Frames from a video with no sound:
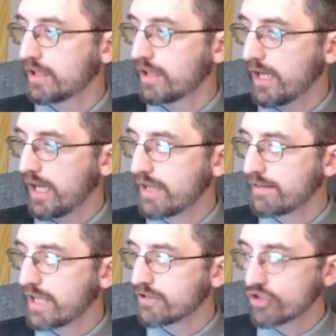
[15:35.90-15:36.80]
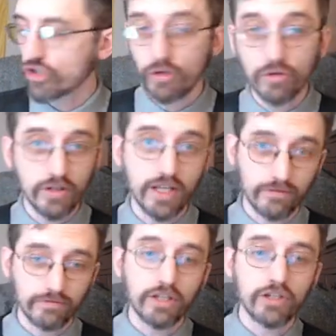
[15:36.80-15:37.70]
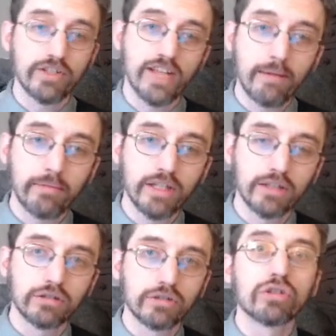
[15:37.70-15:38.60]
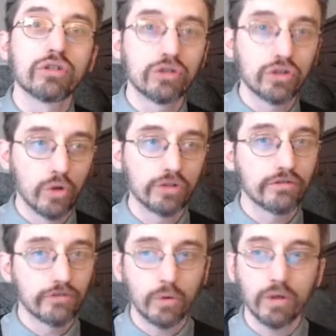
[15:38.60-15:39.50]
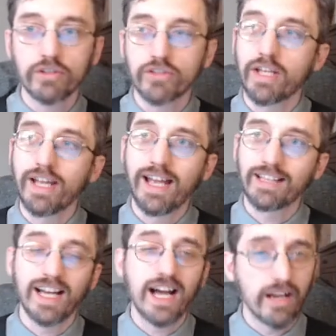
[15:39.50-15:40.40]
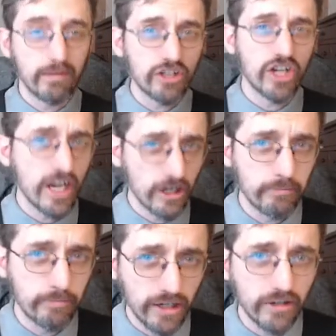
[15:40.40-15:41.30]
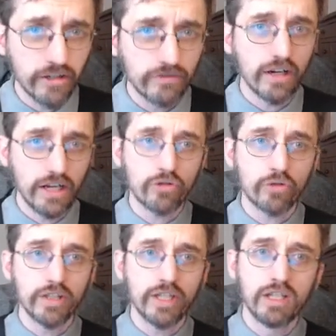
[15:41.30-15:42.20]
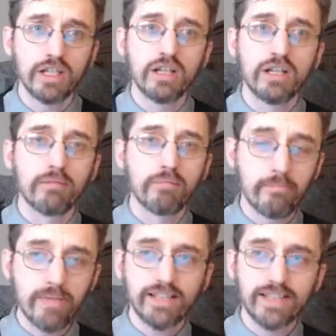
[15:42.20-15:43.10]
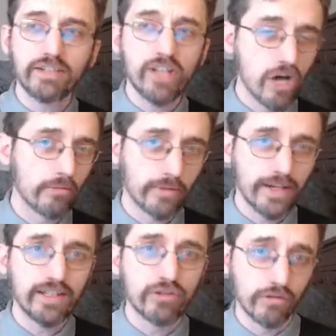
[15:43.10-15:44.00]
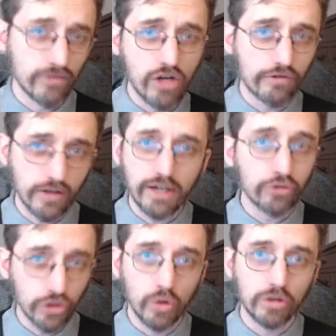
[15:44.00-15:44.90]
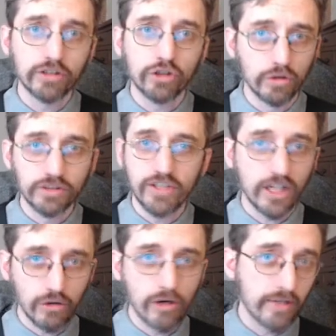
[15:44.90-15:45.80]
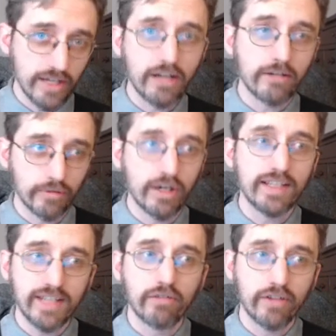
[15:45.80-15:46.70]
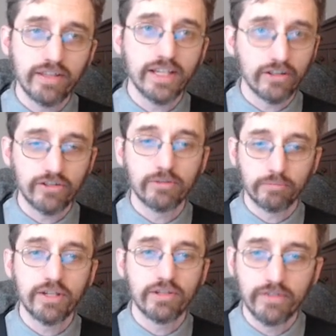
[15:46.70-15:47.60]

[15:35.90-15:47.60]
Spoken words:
and that just shows you that inflation is happening. Gold, of course, has a much higher barrier for entry, but basically all prices revolve around gold. Gold does not go up and down in price. Everything else is priced